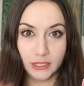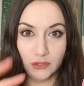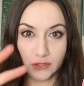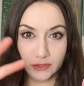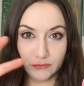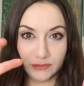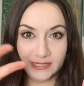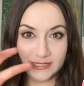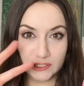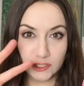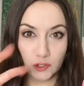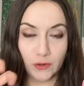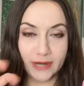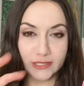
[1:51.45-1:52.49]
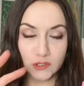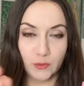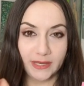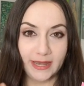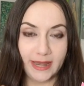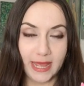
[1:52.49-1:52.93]
You can really
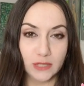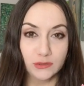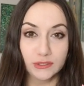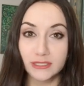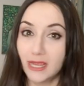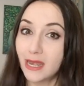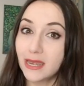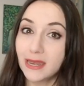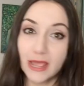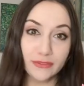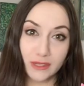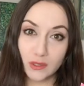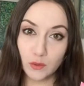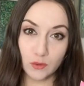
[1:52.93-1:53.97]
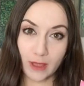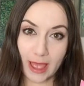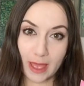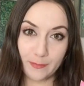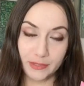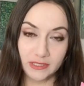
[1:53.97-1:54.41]
scratch with nails and nothing will
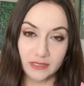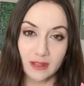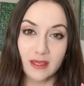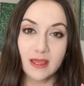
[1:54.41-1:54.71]
happen.